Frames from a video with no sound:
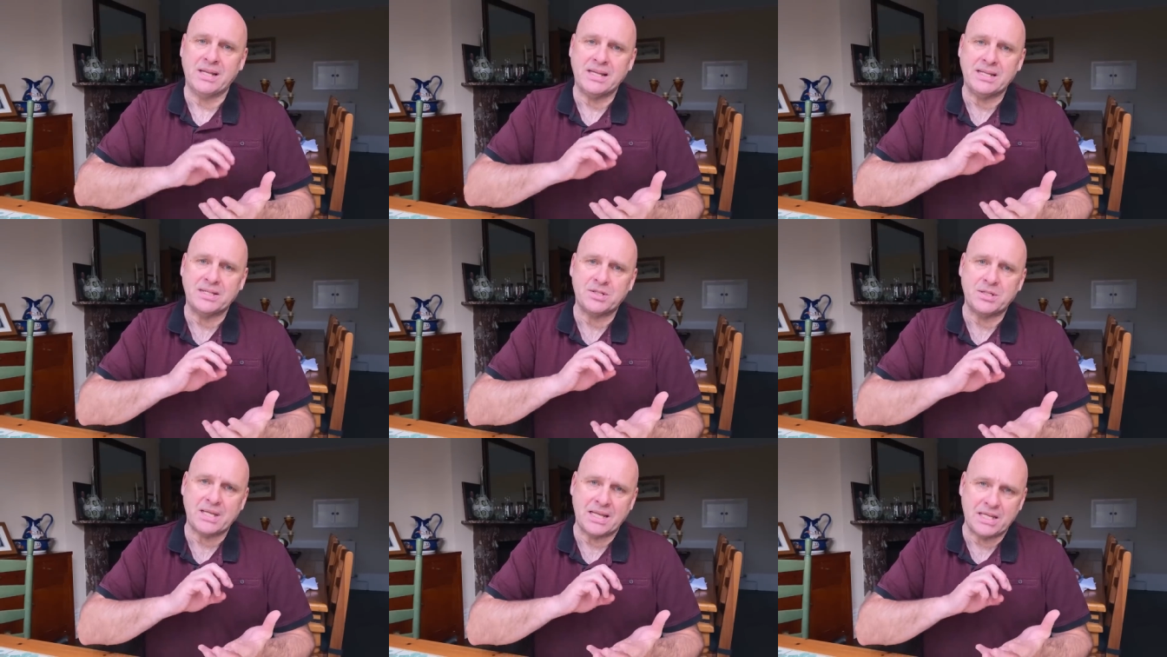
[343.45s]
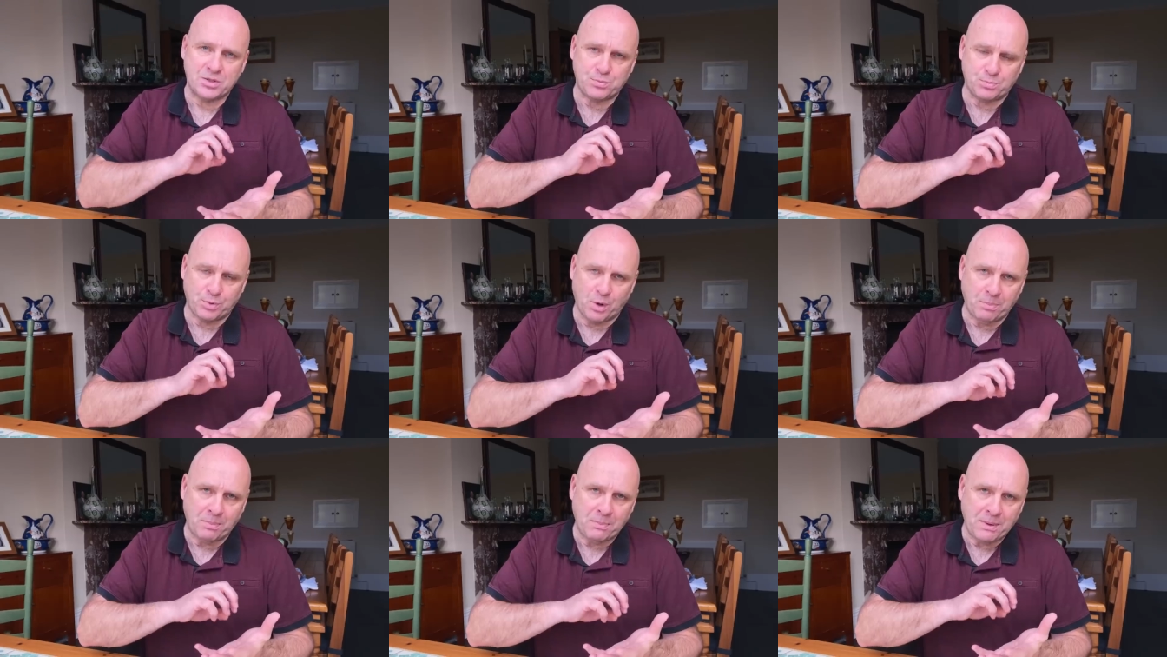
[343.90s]
It's, it's
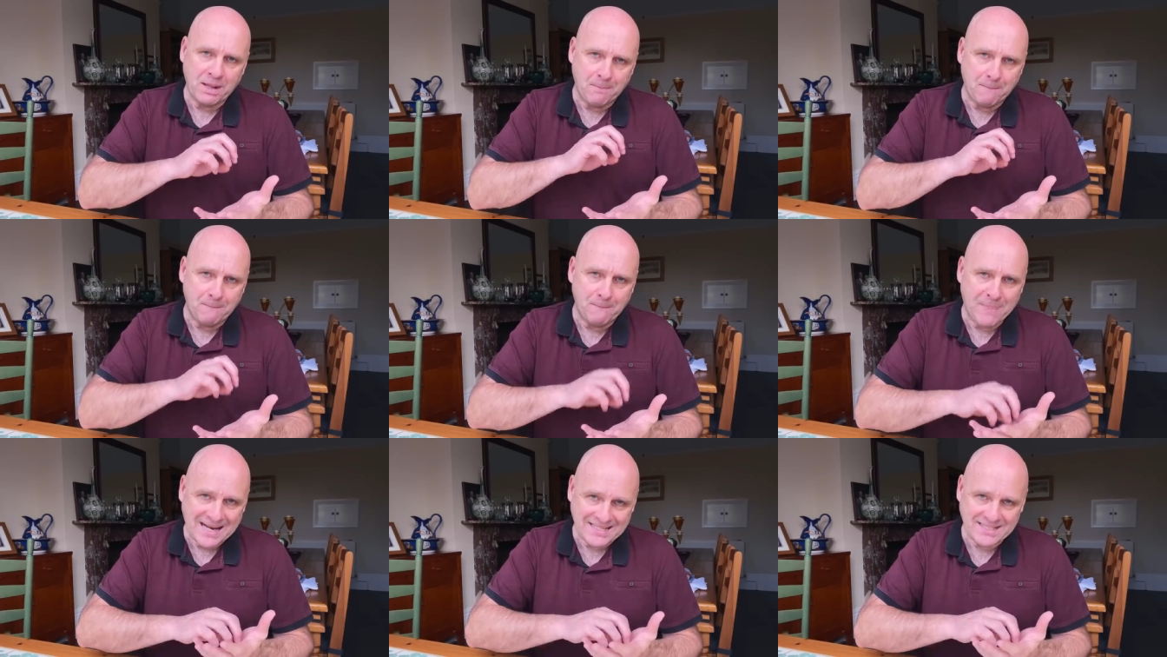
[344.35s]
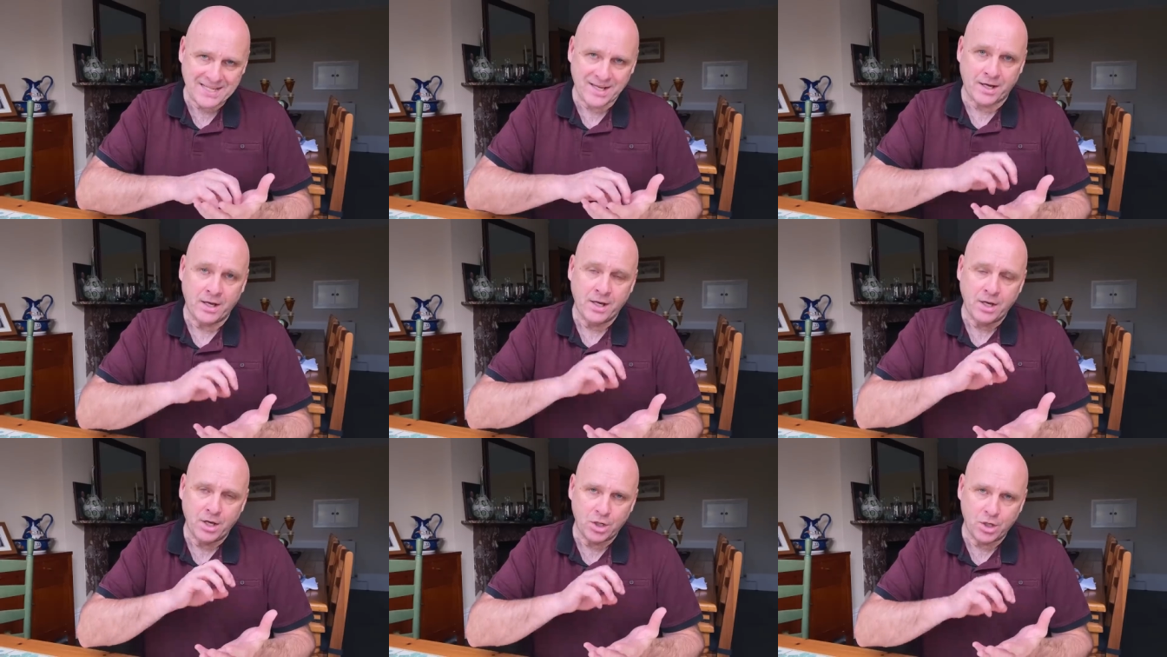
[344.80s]
probably a
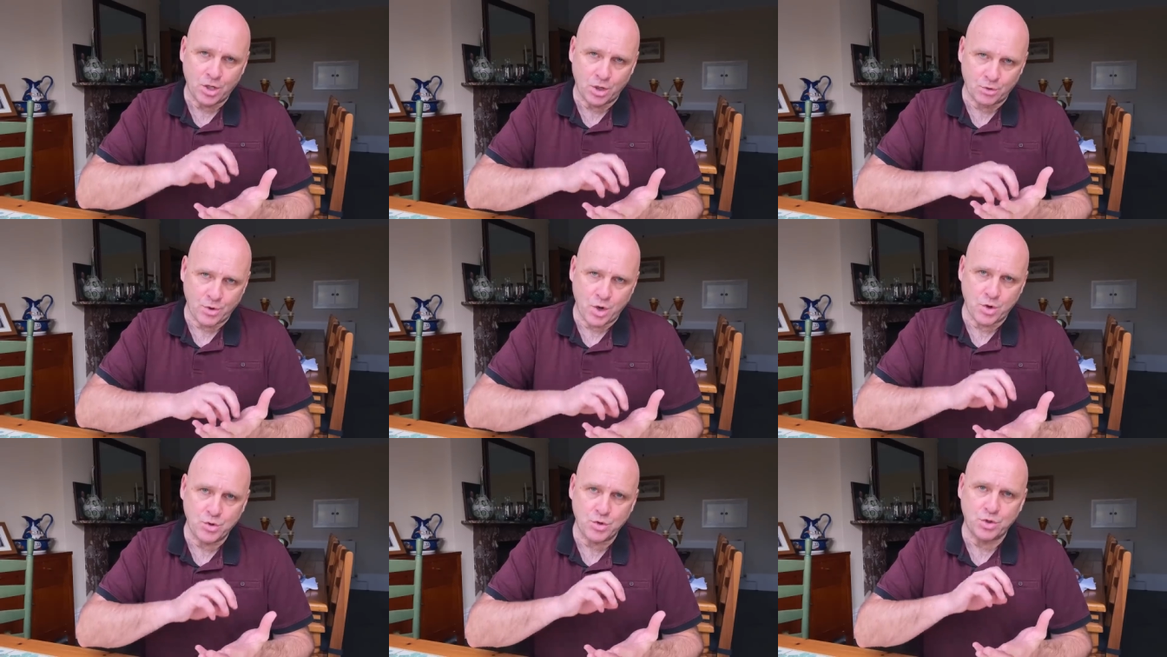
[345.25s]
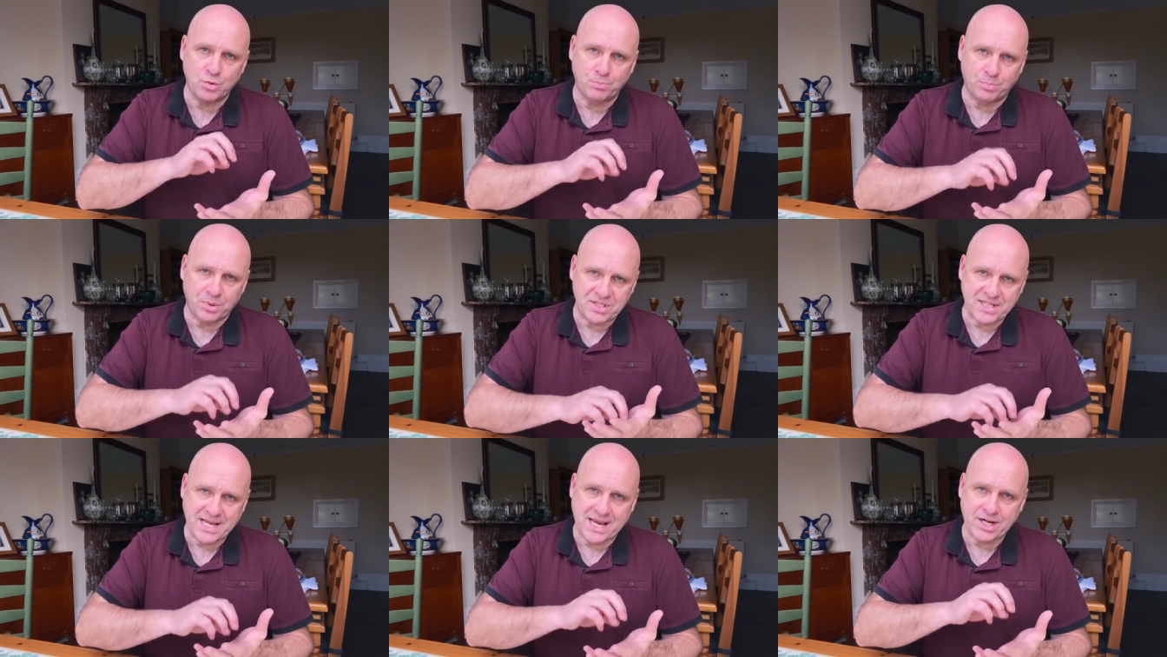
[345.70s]
better corrosion
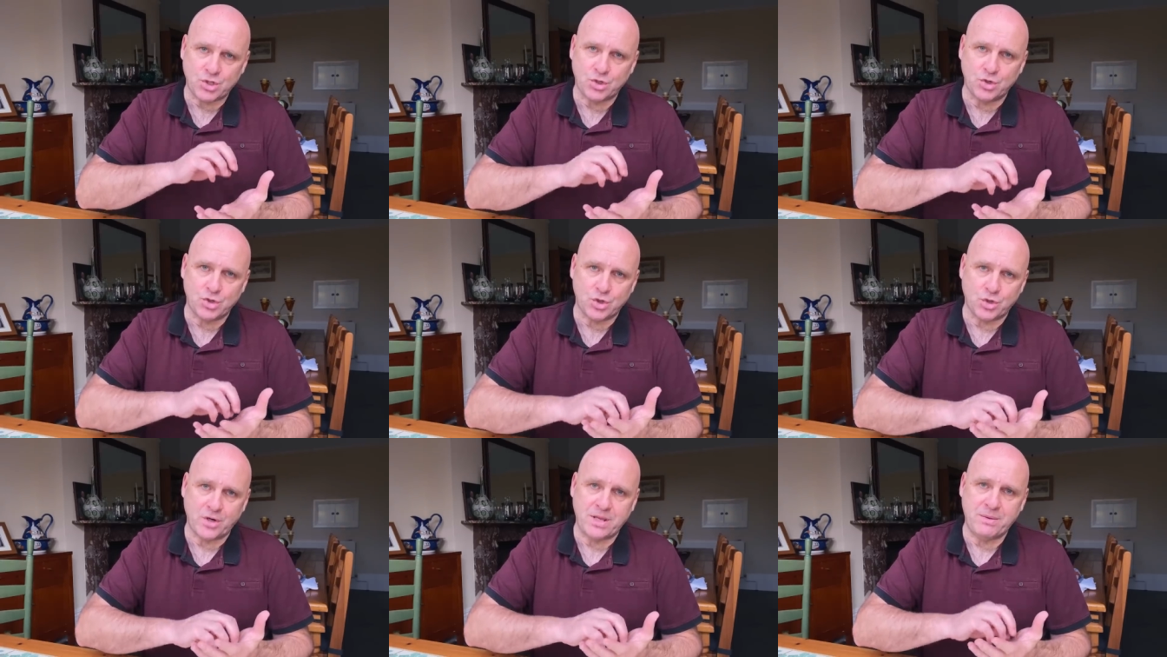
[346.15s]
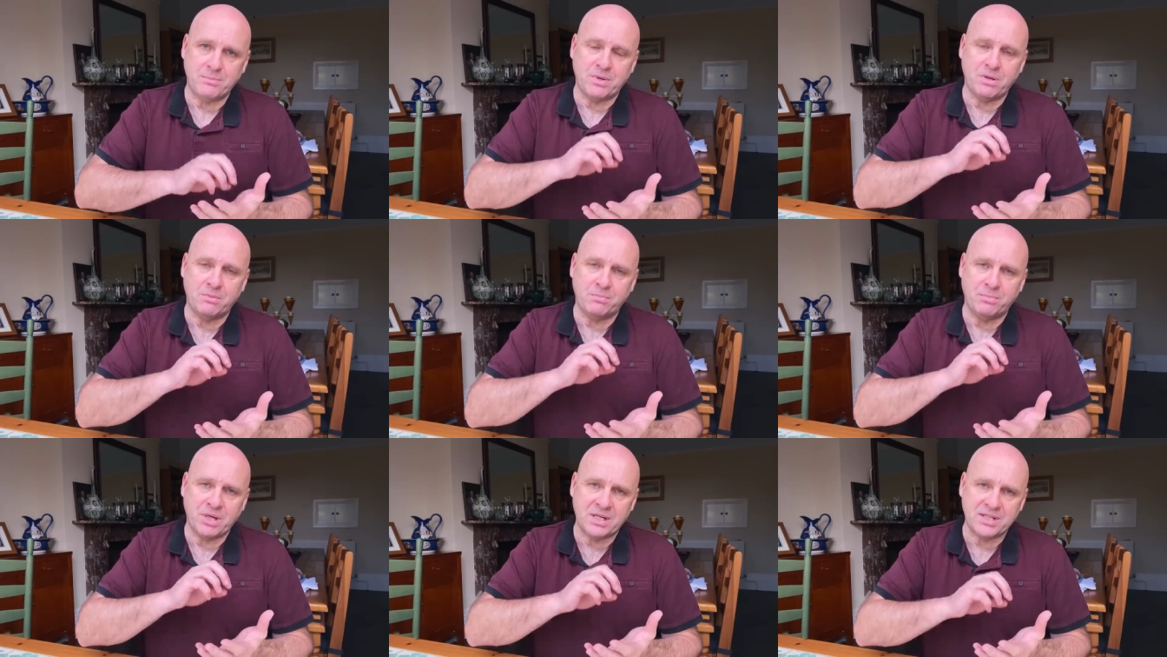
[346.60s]
protection
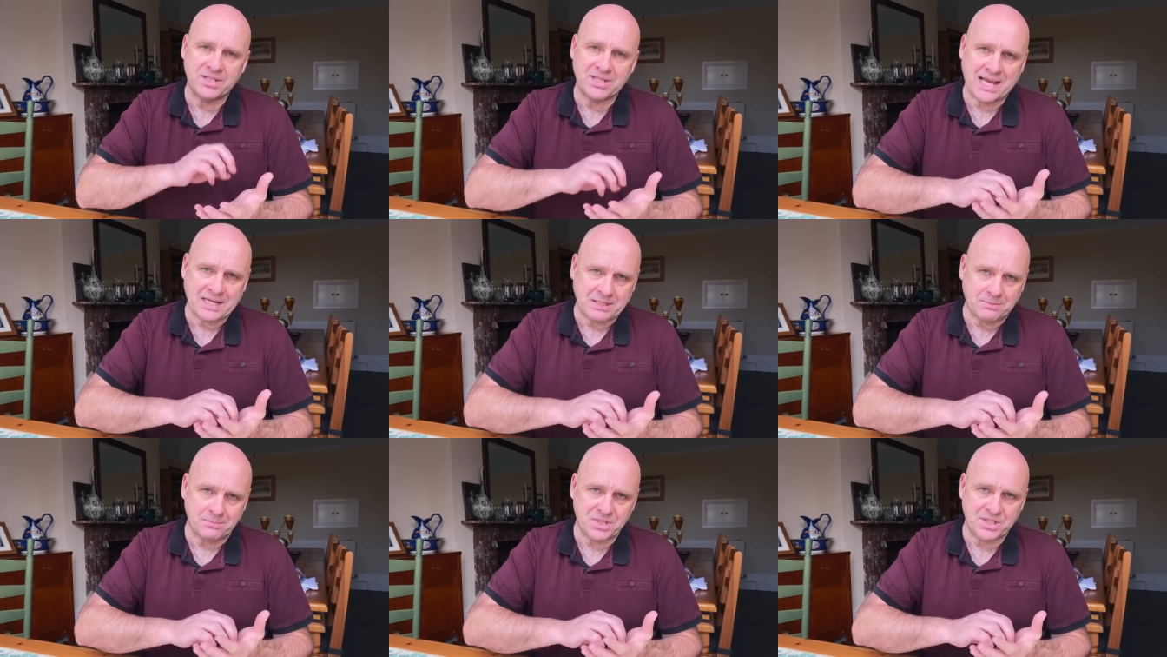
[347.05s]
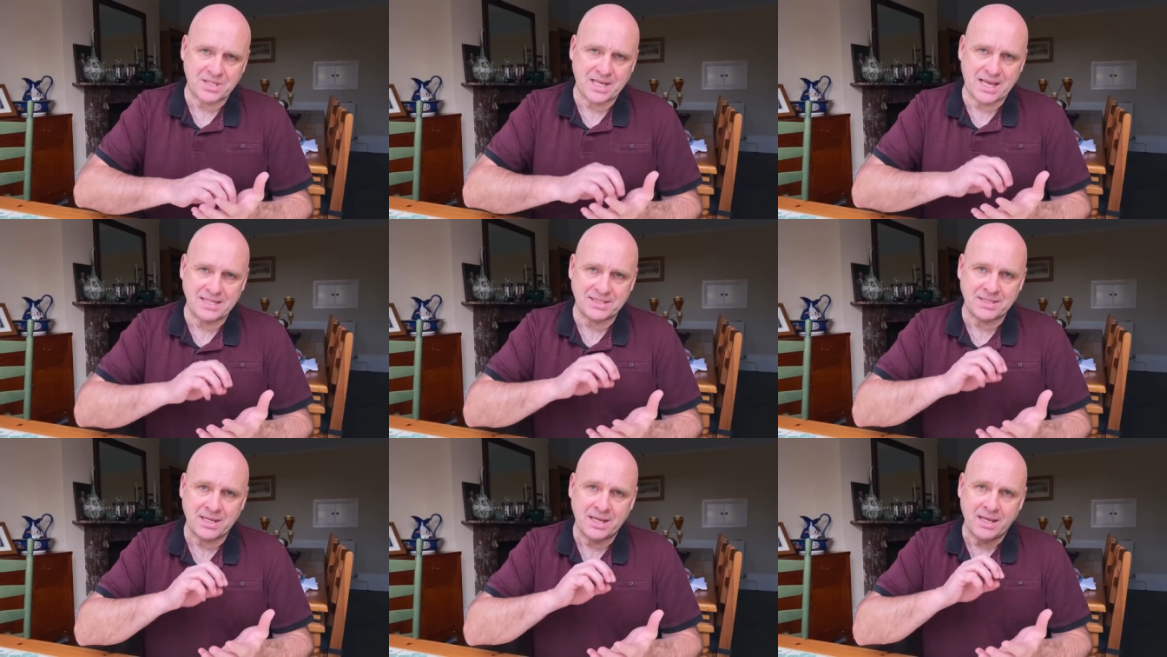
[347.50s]
treatment, but as Adam
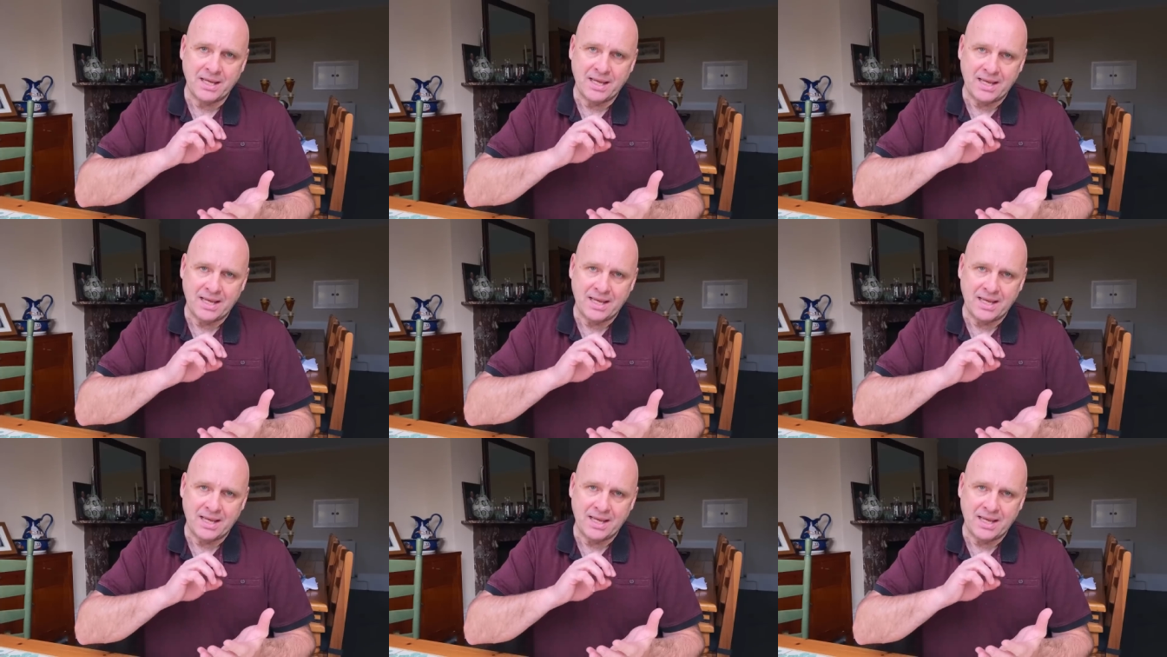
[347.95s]
says,